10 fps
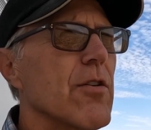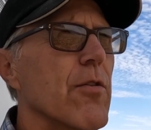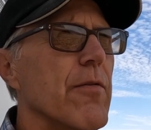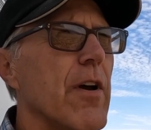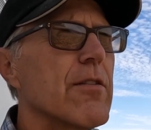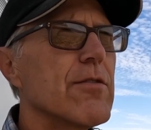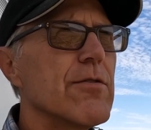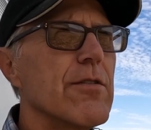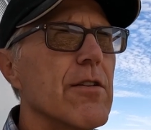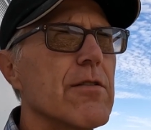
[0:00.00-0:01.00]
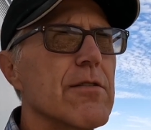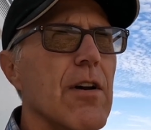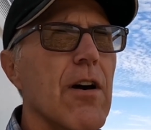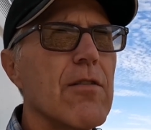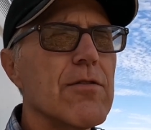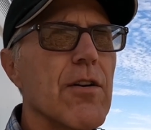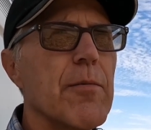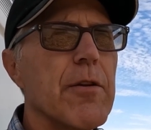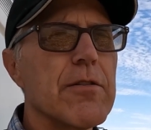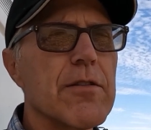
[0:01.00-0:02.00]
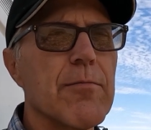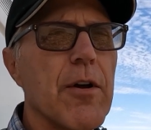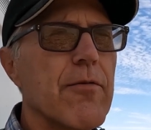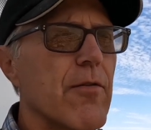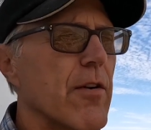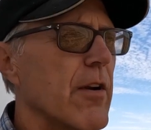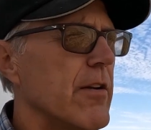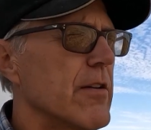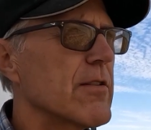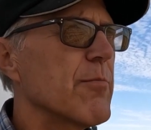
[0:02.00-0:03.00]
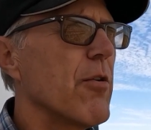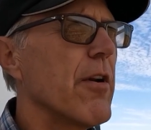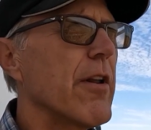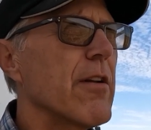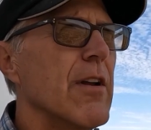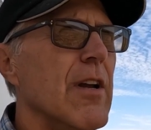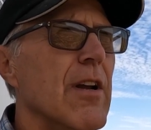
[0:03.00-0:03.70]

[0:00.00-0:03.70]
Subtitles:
So we've had 2 years now. The soybeans have been very disappointing.